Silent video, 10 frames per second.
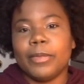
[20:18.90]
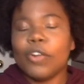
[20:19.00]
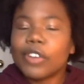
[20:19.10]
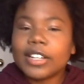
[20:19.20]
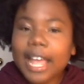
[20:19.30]

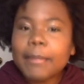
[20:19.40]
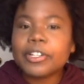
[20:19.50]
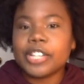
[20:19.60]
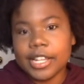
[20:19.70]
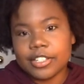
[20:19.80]
over a diaper
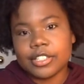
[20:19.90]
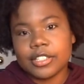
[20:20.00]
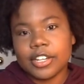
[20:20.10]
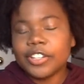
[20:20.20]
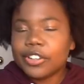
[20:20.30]
change.
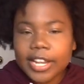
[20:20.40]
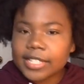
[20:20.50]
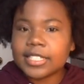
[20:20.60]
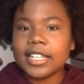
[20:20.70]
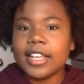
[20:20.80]
Are you
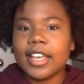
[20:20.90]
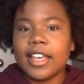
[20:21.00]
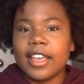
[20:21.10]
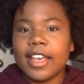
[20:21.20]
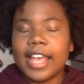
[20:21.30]
crazy?
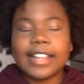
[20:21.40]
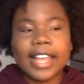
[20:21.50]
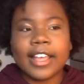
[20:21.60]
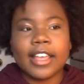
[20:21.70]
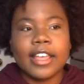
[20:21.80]
And
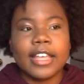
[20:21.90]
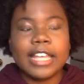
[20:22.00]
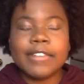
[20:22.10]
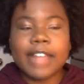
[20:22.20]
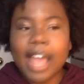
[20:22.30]
like
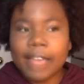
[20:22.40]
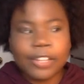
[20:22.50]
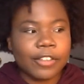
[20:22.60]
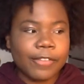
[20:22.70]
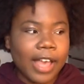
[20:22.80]
even
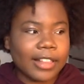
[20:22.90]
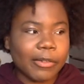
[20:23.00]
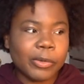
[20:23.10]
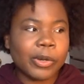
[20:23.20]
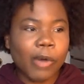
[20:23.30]
after the fact,
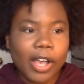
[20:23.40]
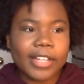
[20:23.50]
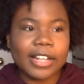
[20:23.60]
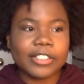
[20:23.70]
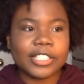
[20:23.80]
like when we were
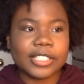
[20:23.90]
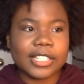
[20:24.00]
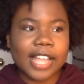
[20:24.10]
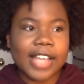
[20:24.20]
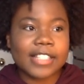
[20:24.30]
walking downstairs
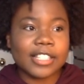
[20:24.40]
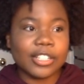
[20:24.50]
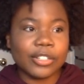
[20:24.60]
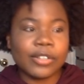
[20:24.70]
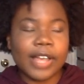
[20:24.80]
to the
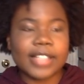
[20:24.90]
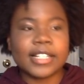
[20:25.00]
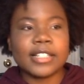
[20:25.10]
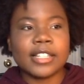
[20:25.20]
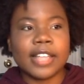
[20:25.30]
ICU, I
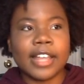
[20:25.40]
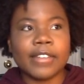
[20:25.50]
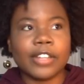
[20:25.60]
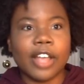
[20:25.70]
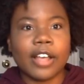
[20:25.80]
said to the head
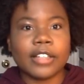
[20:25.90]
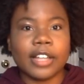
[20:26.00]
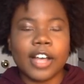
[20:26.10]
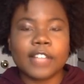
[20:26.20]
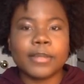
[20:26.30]
of the
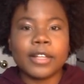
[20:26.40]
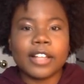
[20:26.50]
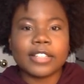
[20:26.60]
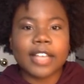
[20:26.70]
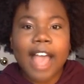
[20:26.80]
hospital,
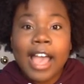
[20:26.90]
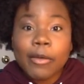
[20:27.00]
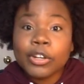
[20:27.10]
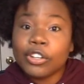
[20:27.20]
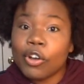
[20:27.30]
I was like, I
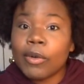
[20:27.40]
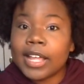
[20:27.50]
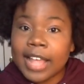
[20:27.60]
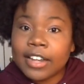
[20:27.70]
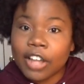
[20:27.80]
want to know
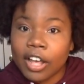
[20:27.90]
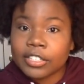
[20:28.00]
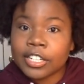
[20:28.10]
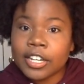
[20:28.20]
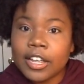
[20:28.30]
why
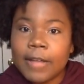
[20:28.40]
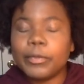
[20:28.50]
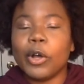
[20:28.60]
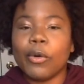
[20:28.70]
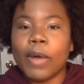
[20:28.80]

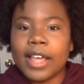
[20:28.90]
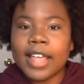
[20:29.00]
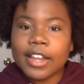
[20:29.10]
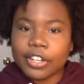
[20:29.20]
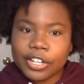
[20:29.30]

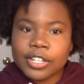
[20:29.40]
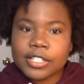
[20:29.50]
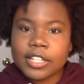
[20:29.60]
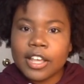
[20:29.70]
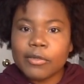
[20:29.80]
that
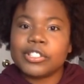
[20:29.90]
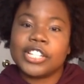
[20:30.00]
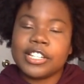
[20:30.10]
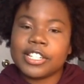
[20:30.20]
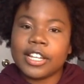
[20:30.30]
nurse was
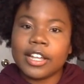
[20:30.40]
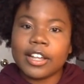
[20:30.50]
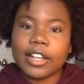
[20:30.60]
changing